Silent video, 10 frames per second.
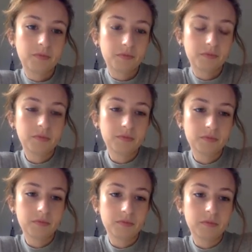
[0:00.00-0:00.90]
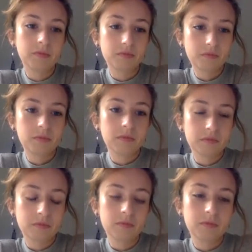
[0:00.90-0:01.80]

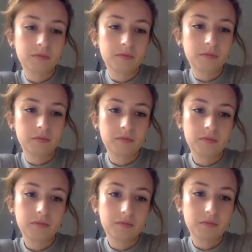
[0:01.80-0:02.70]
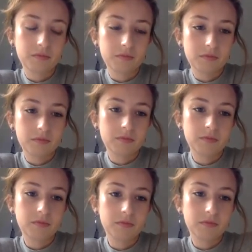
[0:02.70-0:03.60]

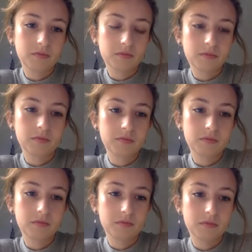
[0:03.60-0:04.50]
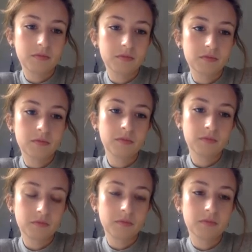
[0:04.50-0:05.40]

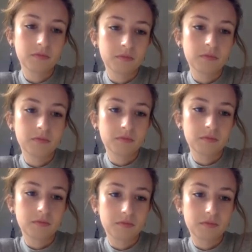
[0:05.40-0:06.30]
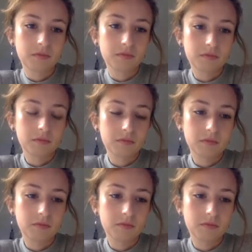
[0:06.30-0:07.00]
[no speech]